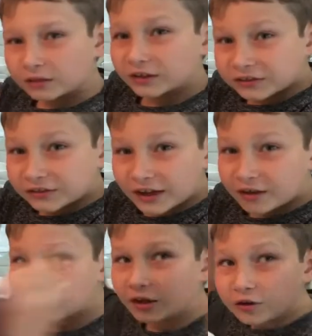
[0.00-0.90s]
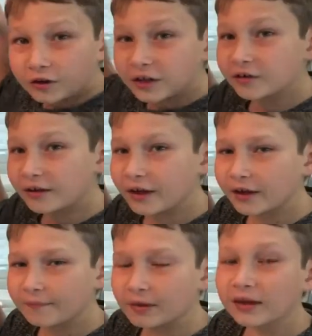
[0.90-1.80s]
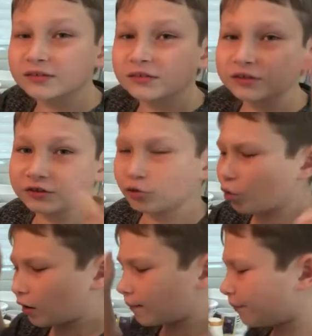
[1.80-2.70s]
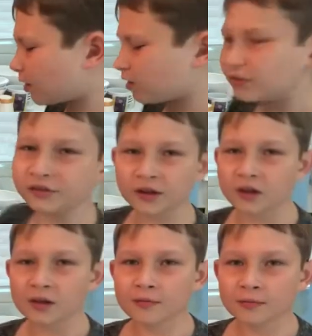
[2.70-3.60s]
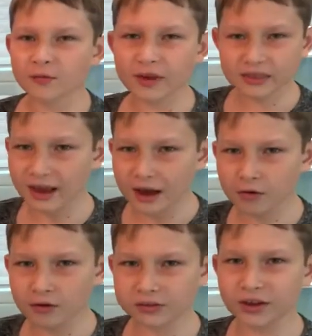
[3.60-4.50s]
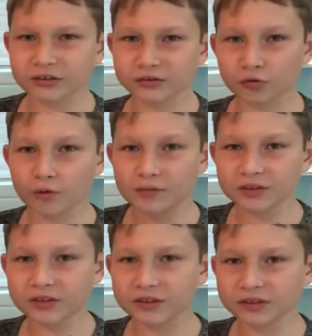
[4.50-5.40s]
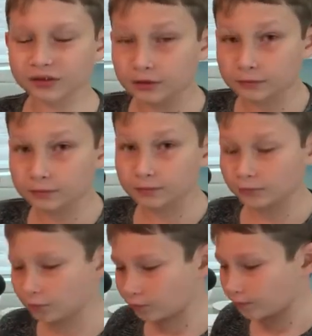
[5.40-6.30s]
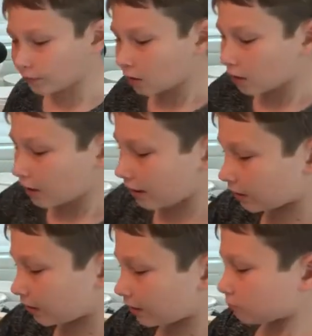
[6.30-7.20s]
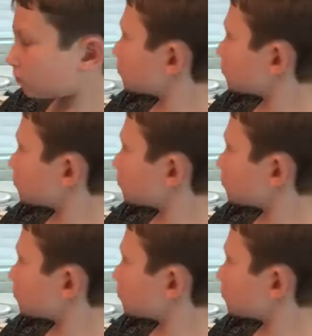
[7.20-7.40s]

this thing that you're hearing is the storm, because right now it's like a stormy season. And like,